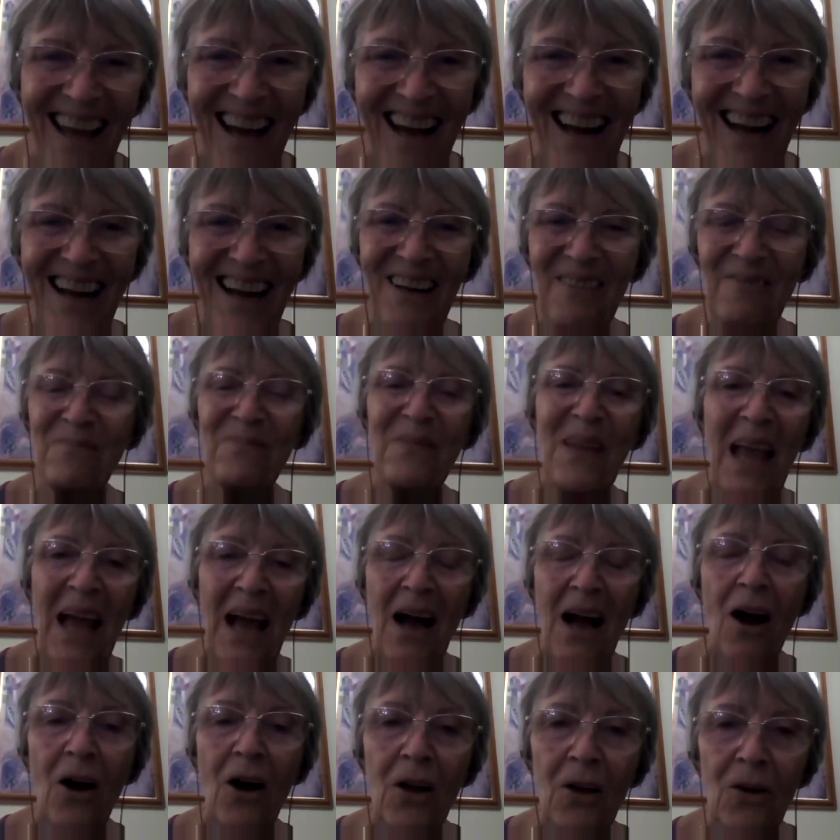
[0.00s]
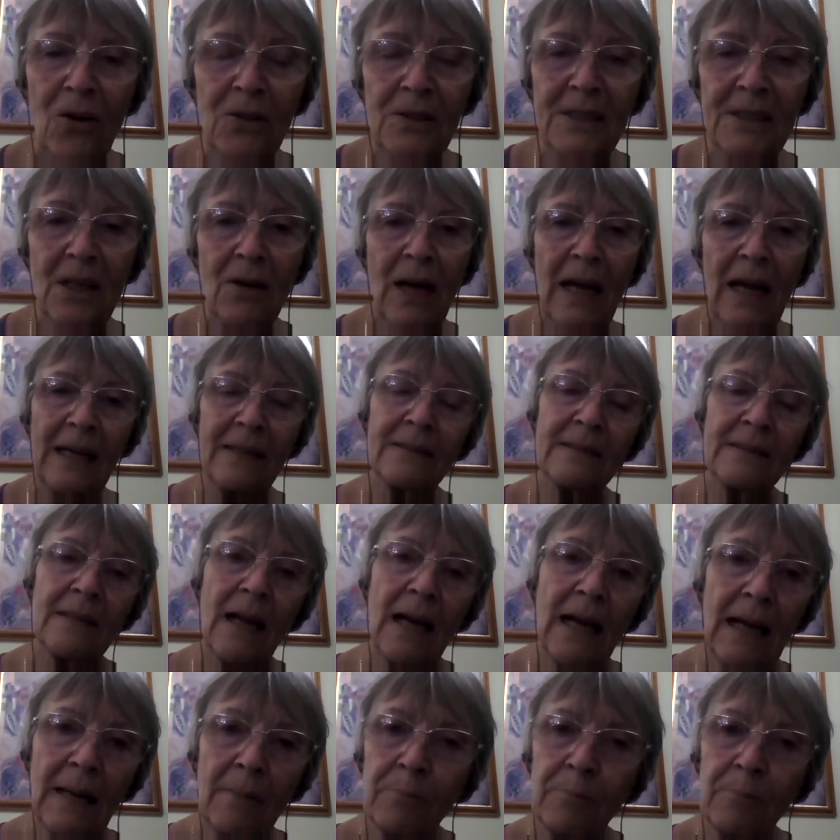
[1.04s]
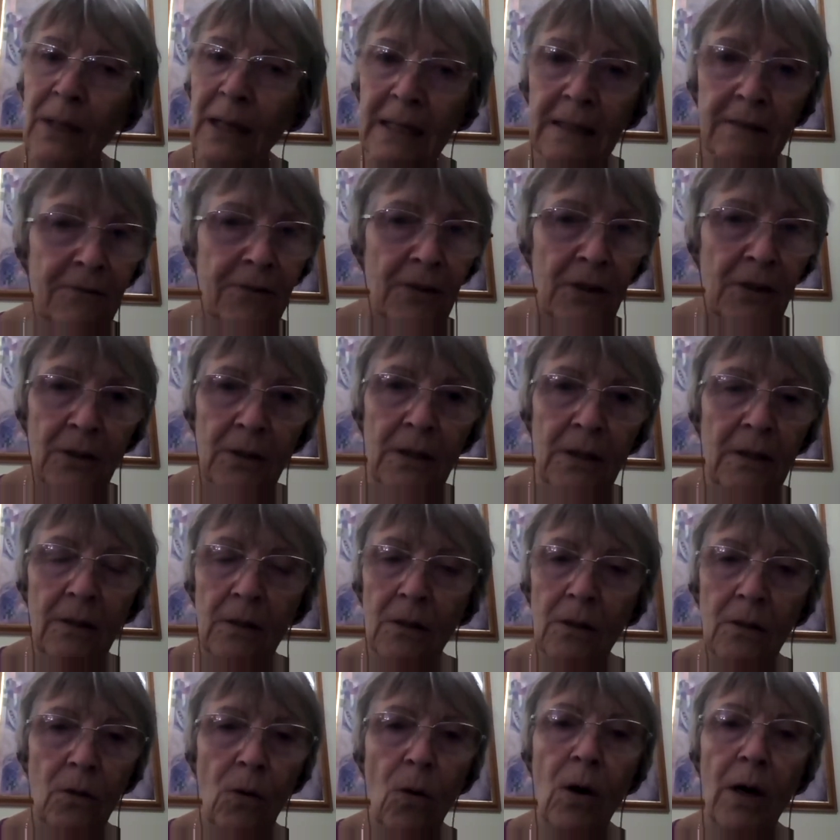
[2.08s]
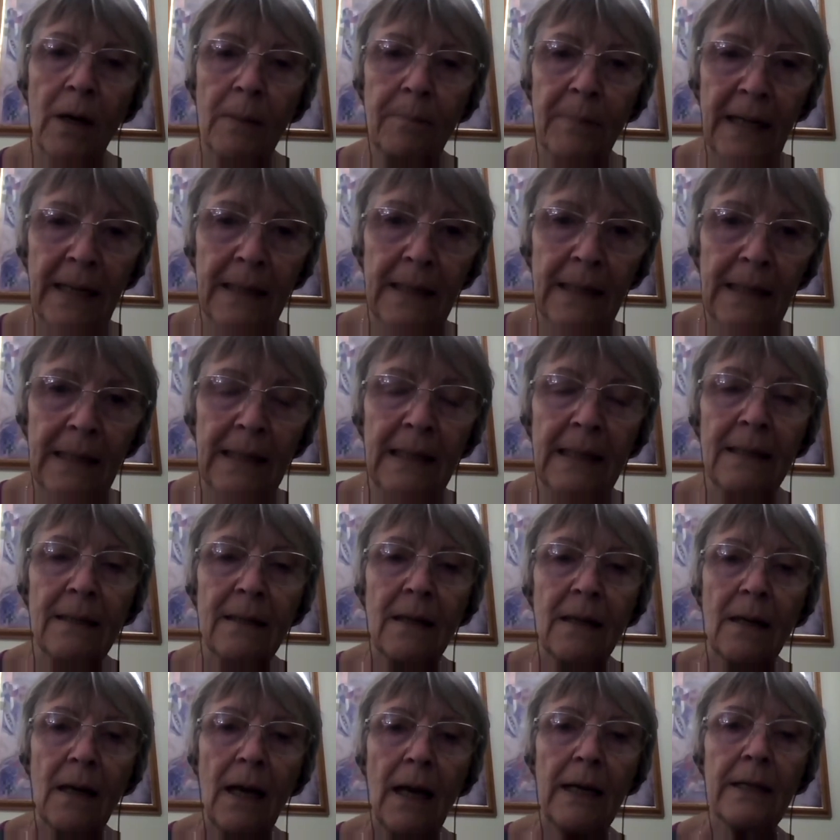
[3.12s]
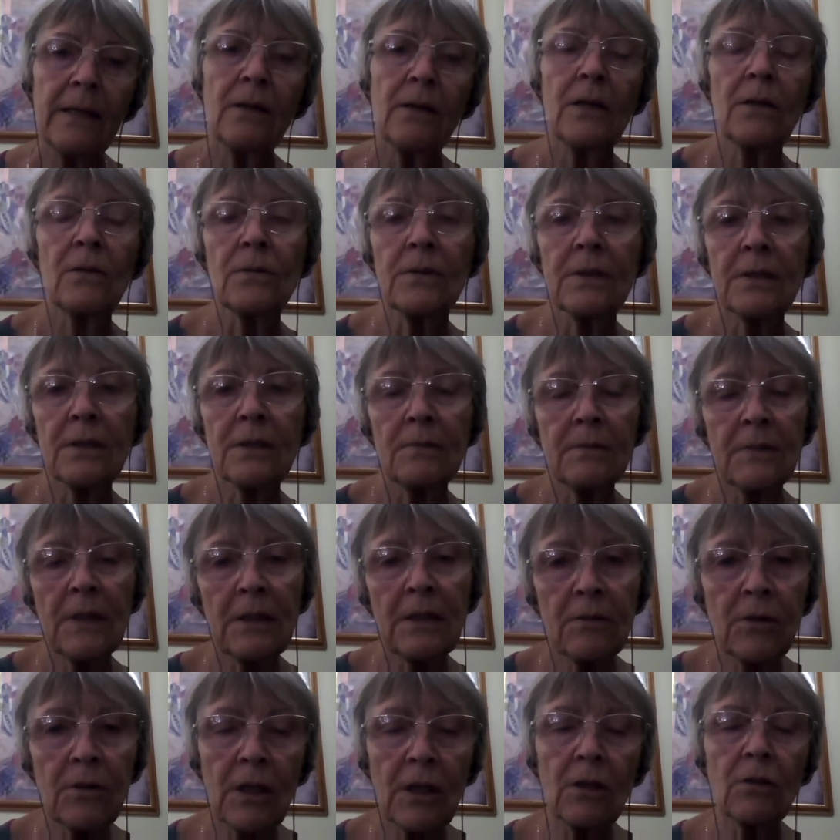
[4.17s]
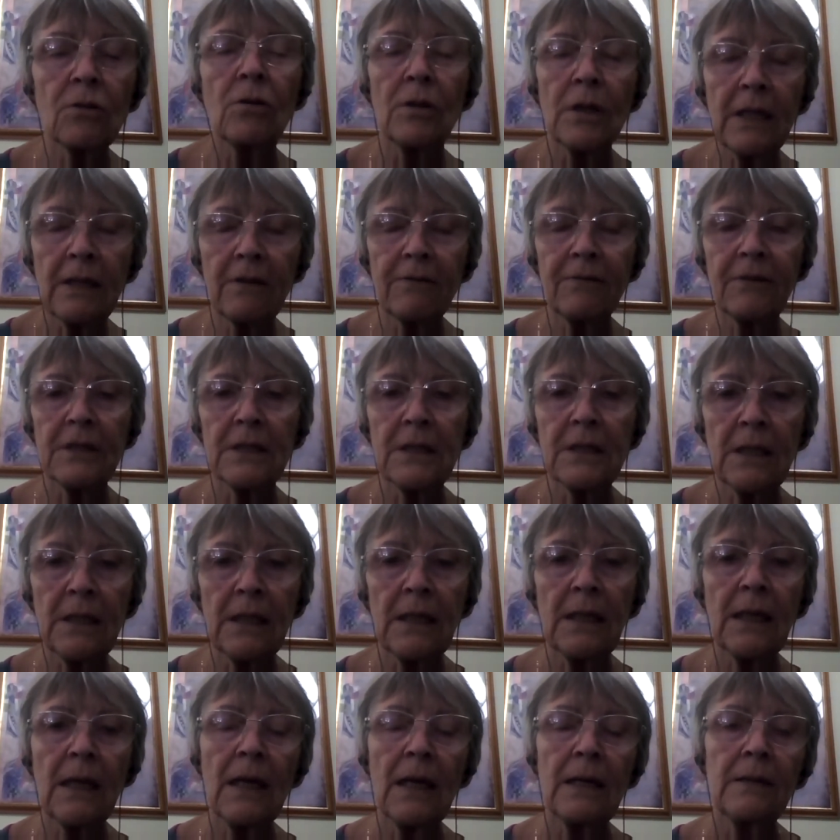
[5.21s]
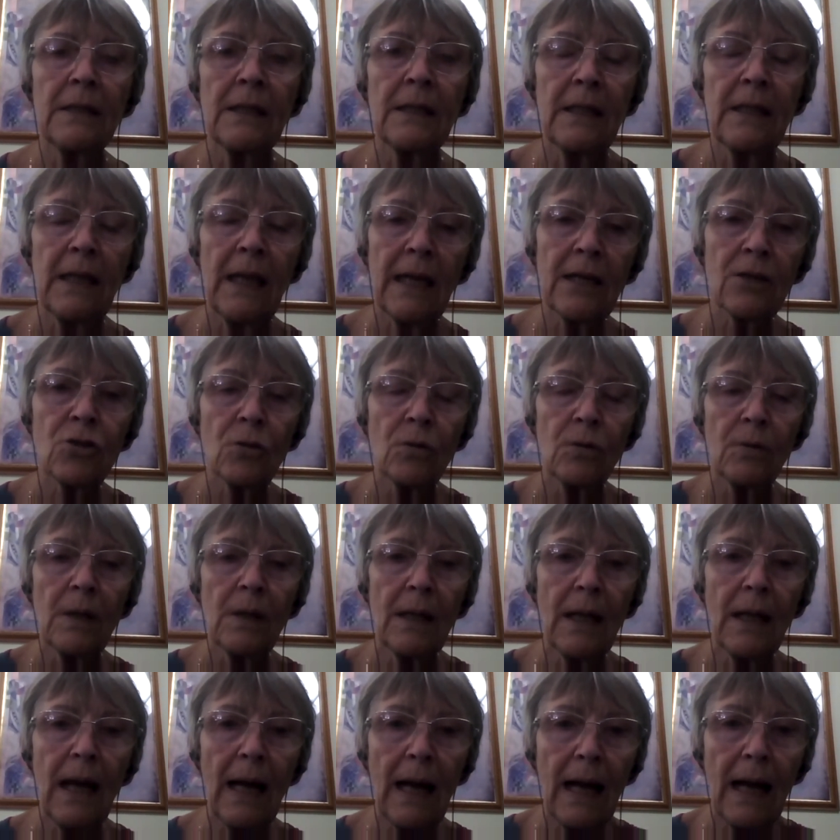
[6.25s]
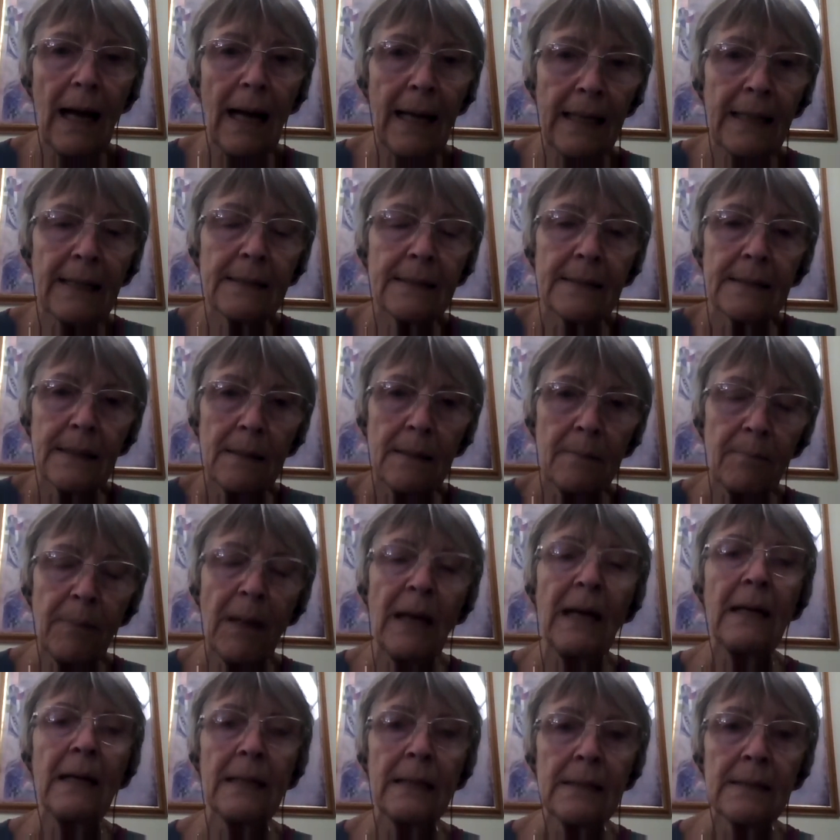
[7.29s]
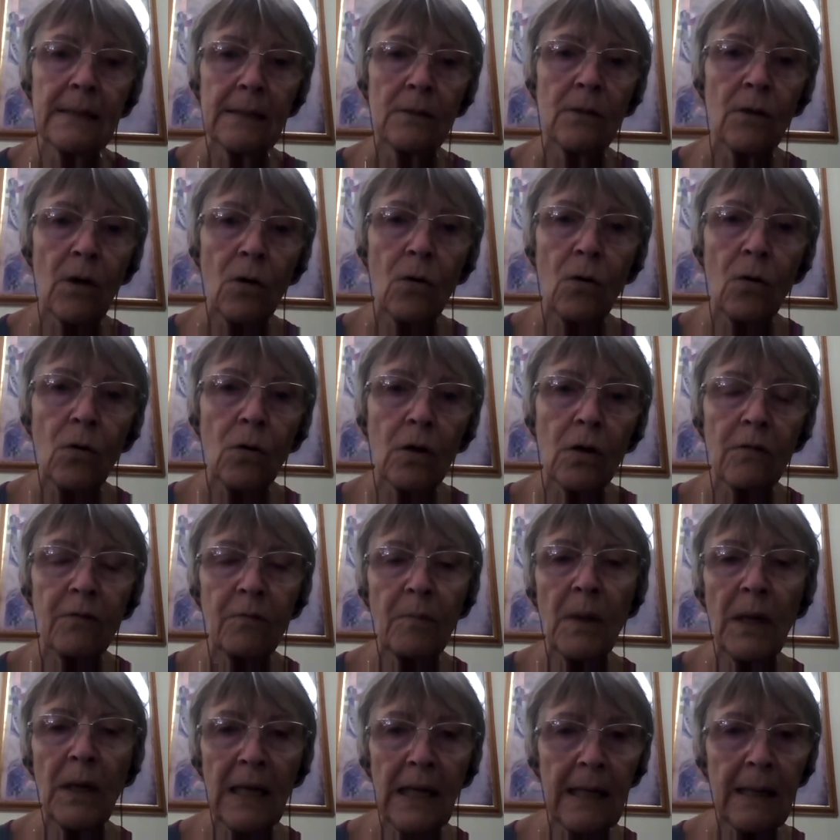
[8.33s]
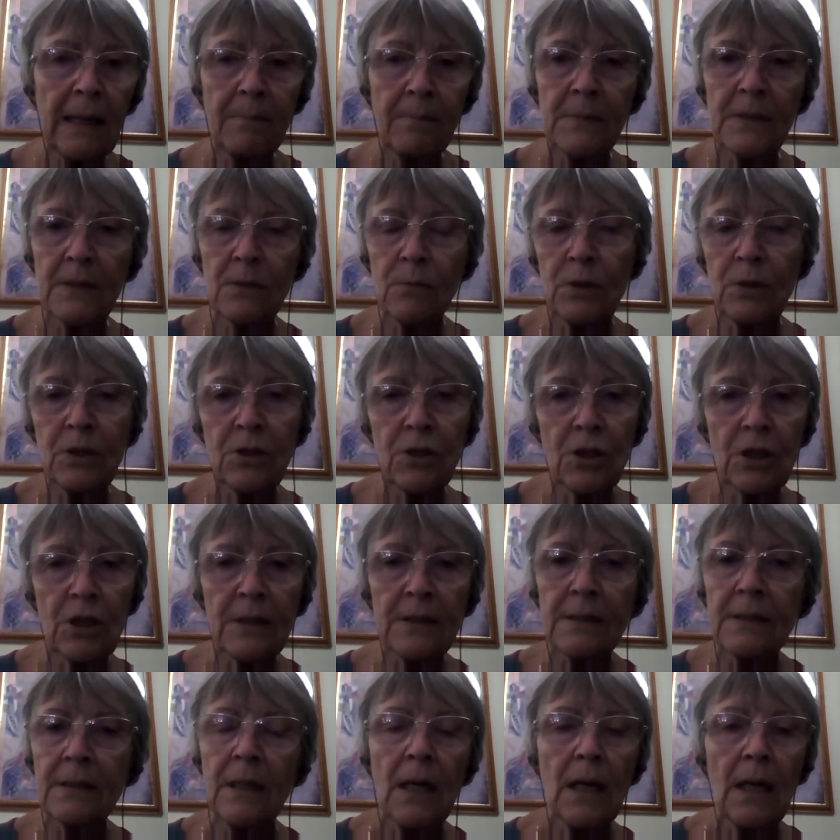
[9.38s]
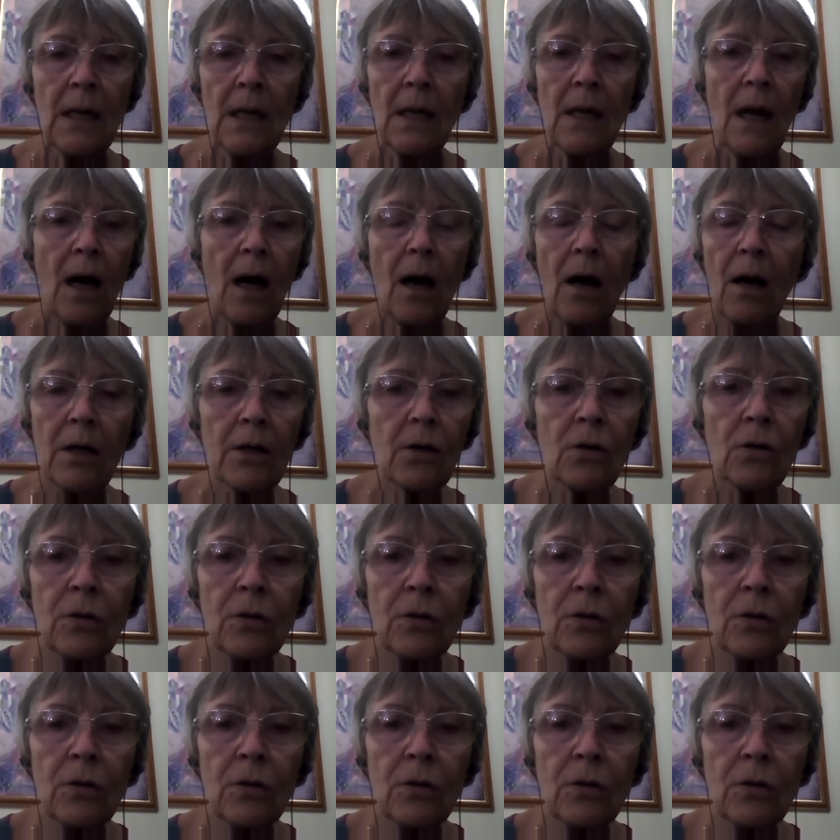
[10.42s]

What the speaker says: I also had brain fog quite badly, and I also did the chronic fatigue and the actual aches and pains in all of my limbs was just, I'd